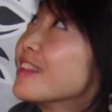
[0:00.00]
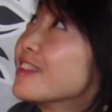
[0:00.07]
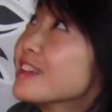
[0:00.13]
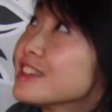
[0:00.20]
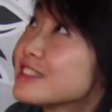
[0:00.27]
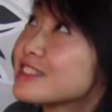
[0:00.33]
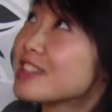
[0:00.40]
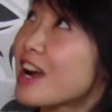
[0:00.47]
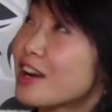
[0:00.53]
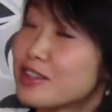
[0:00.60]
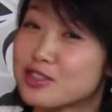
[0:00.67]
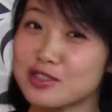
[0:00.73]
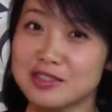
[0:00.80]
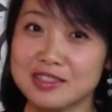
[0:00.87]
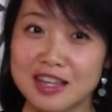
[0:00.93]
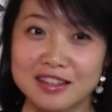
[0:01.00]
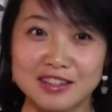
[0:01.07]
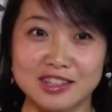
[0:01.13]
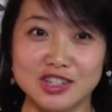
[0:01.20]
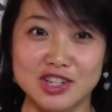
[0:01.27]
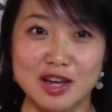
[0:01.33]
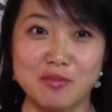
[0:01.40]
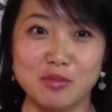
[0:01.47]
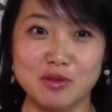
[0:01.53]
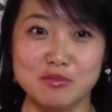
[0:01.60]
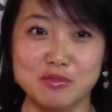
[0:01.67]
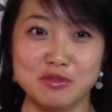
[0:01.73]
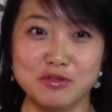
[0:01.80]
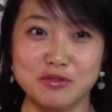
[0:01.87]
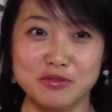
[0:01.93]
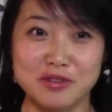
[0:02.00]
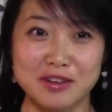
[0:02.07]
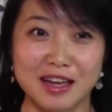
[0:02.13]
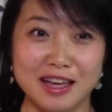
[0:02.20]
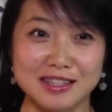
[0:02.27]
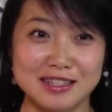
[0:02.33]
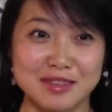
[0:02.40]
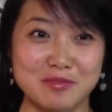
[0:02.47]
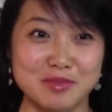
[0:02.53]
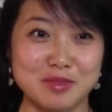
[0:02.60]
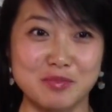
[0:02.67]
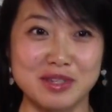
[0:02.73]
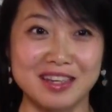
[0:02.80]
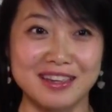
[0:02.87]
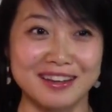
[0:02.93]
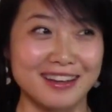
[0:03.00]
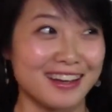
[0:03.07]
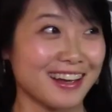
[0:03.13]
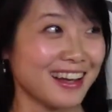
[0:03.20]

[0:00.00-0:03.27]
Things started to suddenly jump and move as I'm speaking.